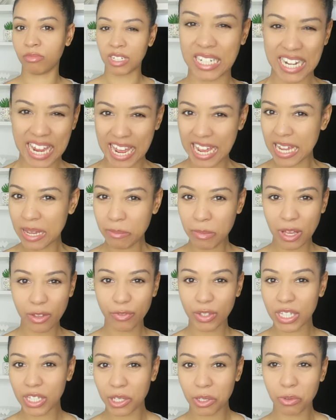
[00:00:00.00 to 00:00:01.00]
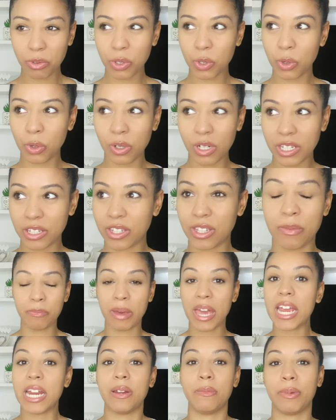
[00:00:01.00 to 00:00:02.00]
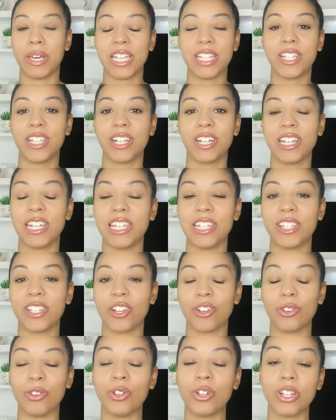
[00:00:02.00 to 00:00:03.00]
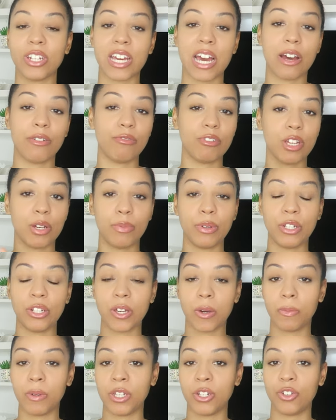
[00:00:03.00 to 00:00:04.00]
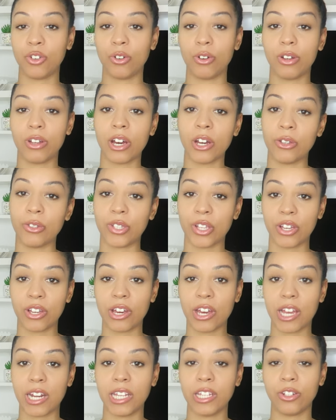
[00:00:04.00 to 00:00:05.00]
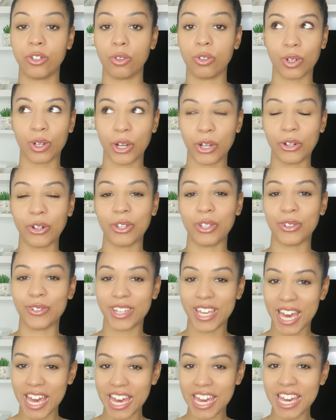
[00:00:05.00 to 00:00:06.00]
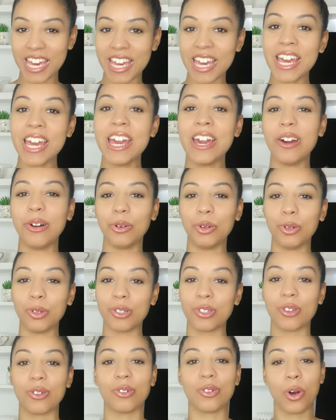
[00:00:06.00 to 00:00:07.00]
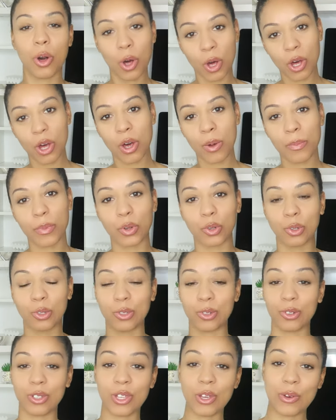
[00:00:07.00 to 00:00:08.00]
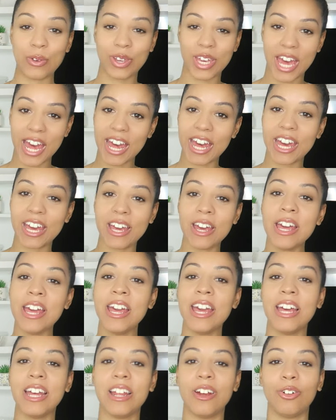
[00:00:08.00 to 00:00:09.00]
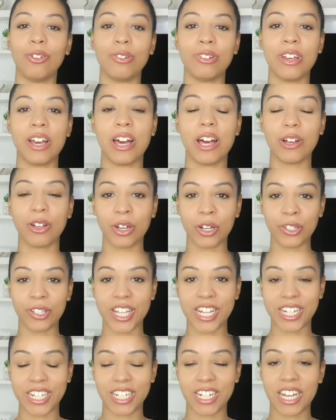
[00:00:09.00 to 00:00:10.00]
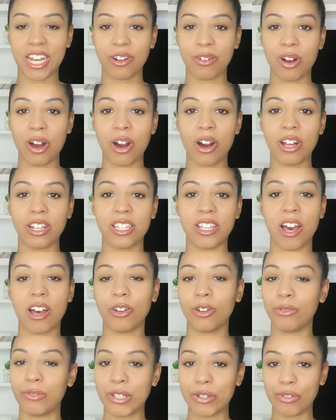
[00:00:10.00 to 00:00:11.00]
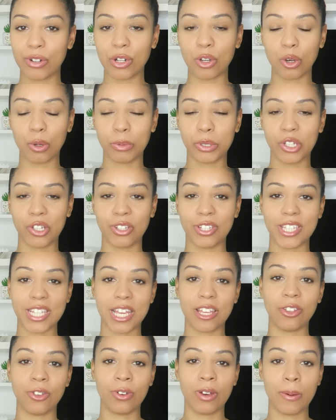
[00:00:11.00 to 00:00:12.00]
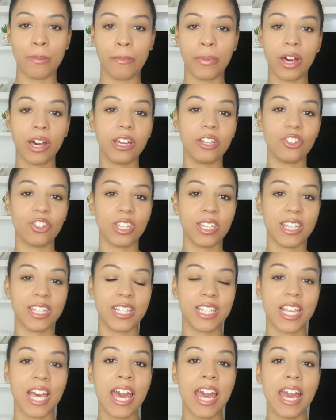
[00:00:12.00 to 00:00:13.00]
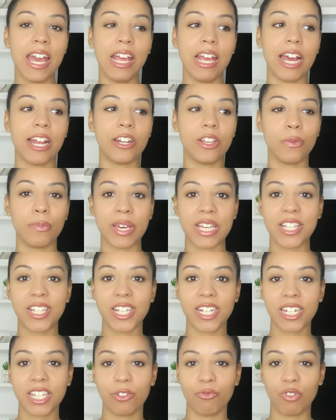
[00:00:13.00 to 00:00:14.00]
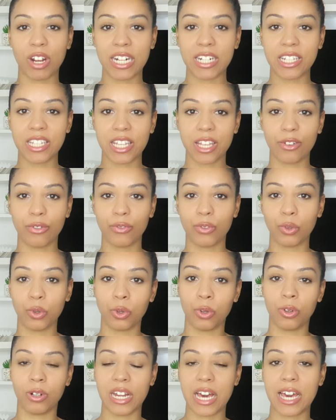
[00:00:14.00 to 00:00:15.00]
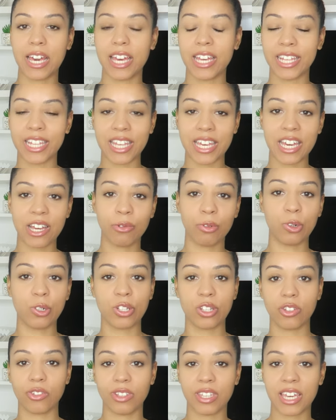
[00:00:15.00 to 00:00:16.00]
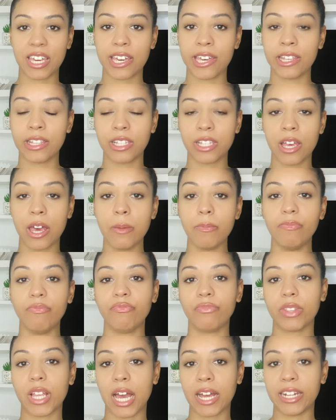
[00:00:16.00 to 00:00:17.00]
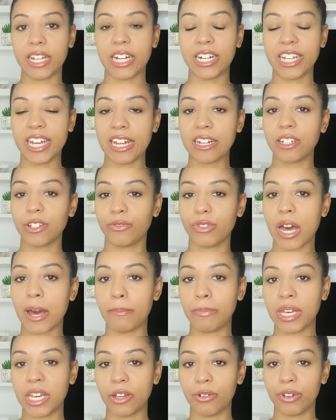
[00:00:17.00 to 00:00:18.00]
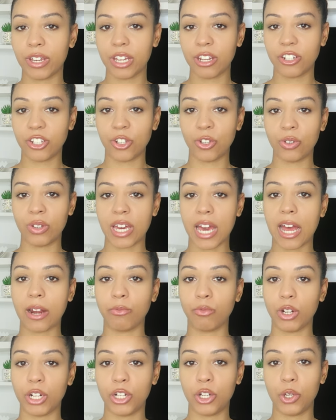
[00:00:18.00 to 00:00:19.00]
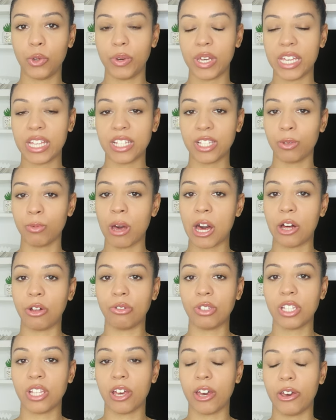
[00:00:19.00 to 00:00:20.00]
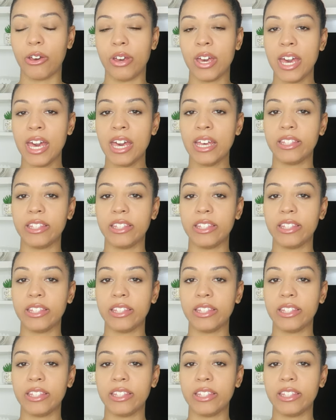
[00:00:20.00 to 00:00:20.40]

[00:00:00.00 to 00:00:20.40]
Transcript: name, I think you would call it, domain basically. So you could have www.osocurly.co.uk or .com or .uk. On GoDaddy, there are a ton of different options that you can purchase, and you basically rent it for like a year or two years. And at the end of that period, you can renew it as well. So